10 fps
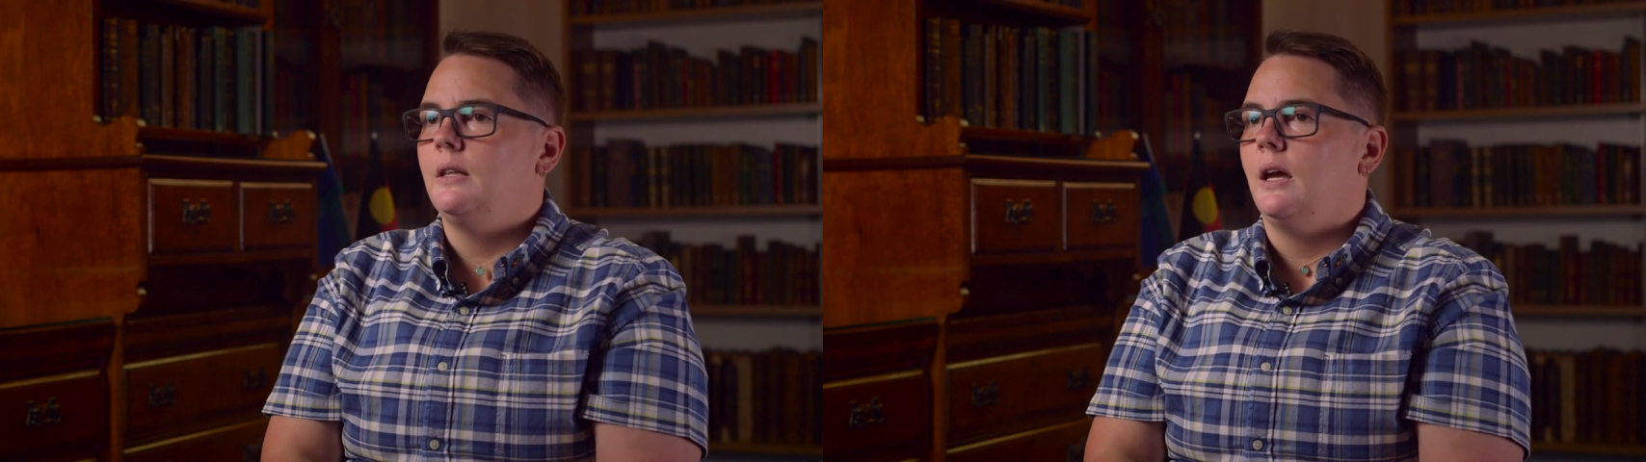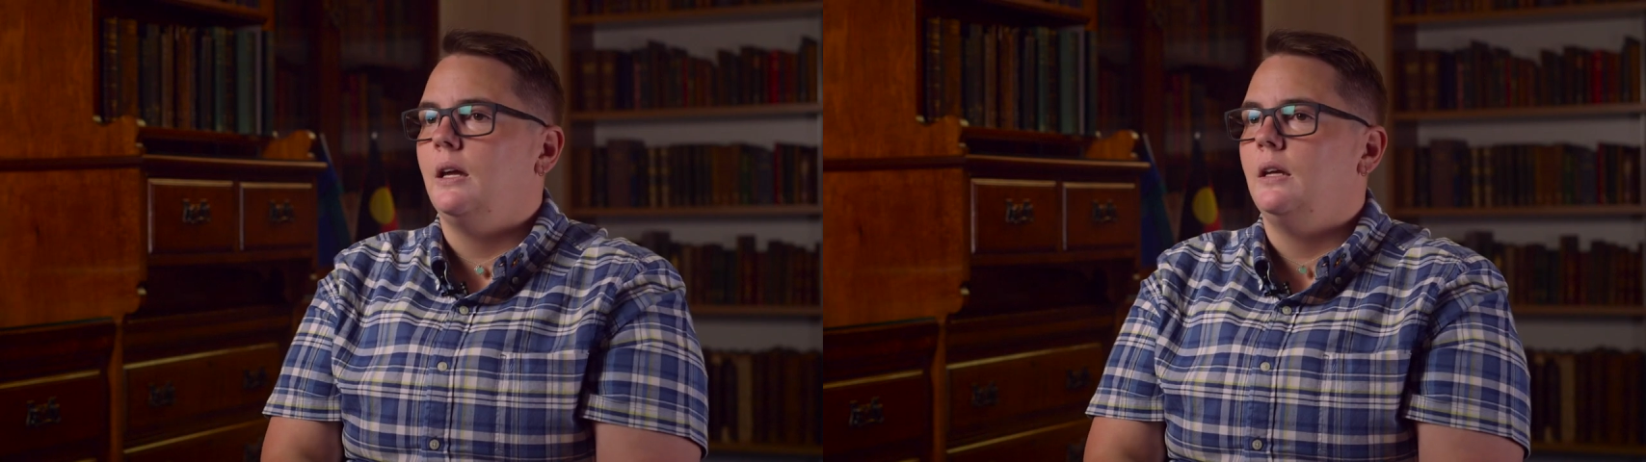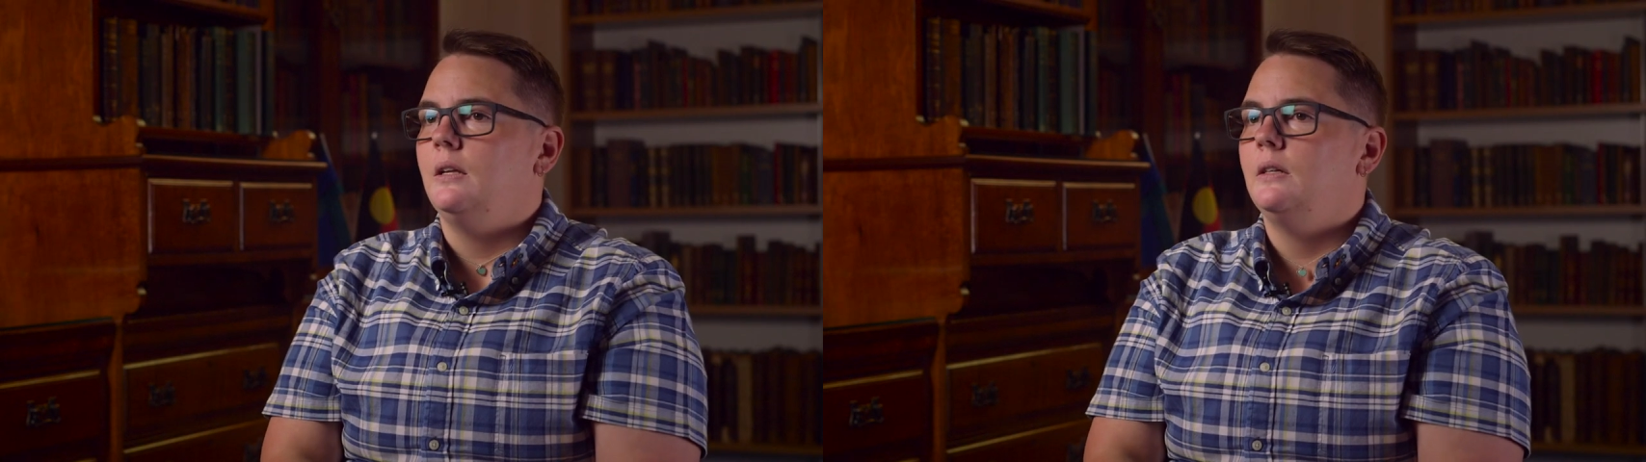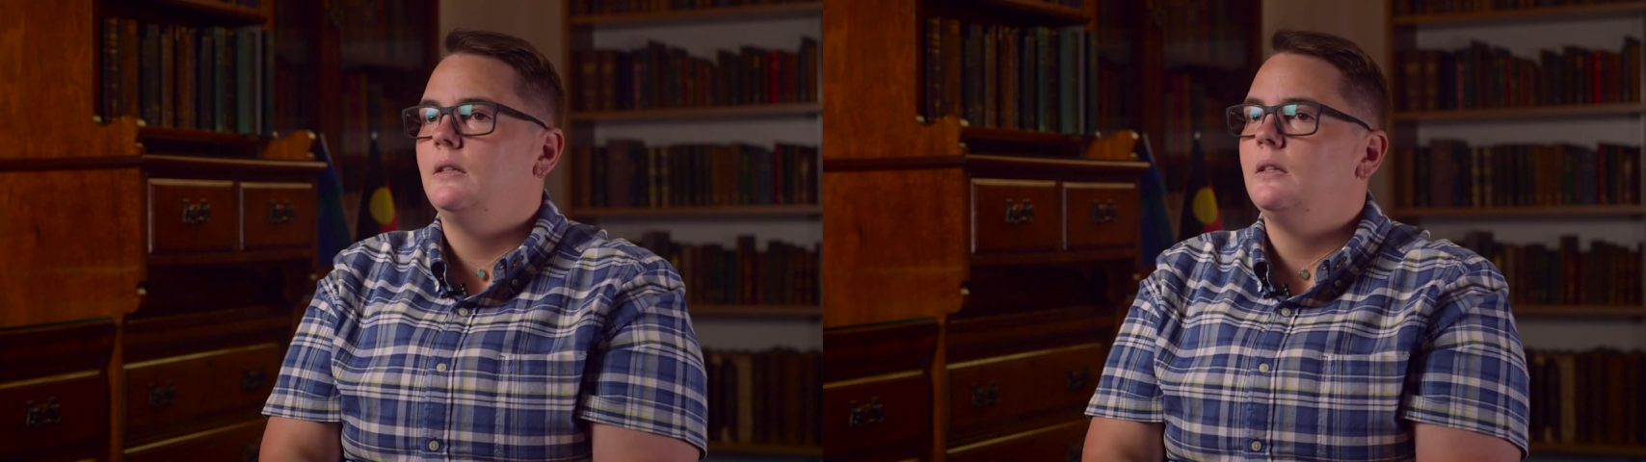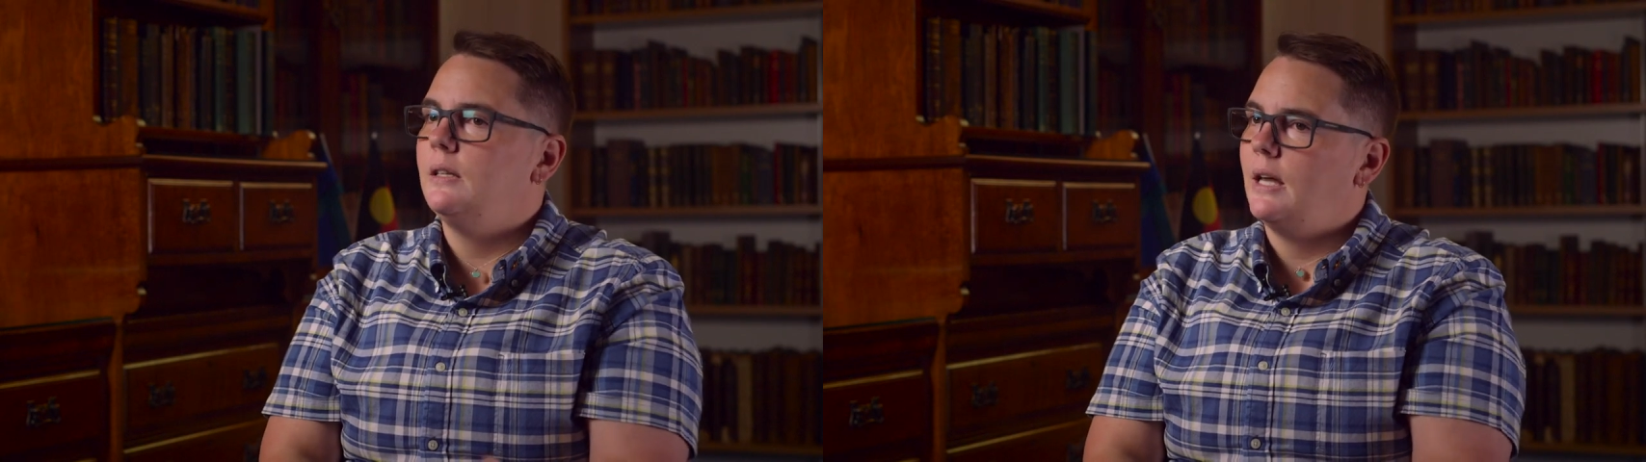they
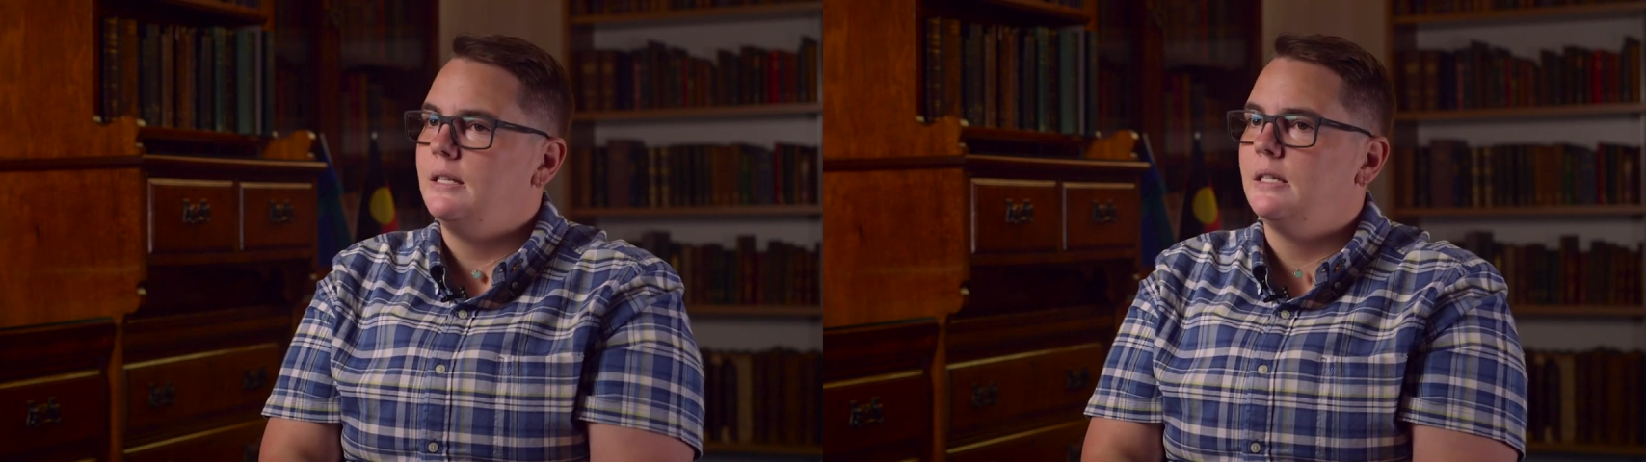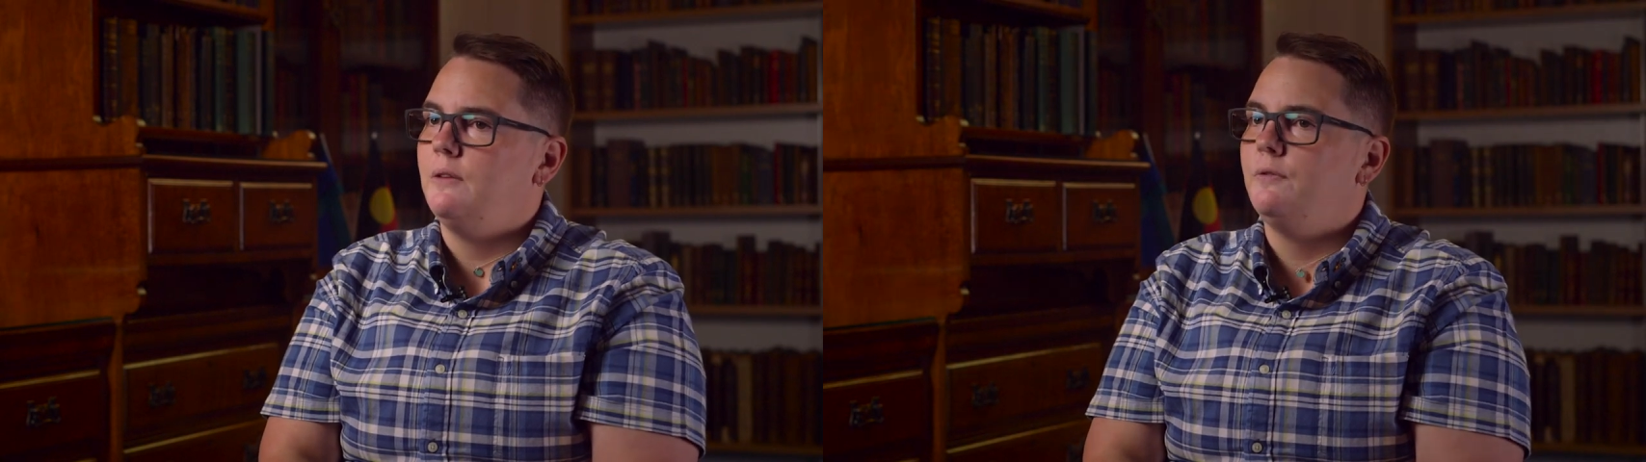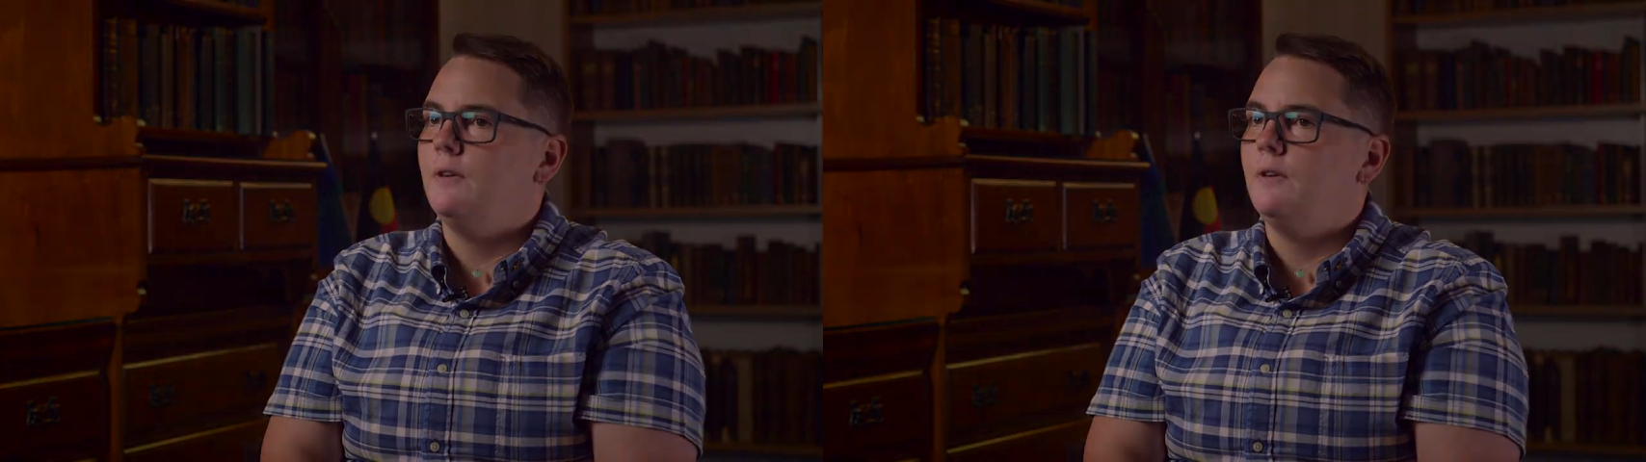see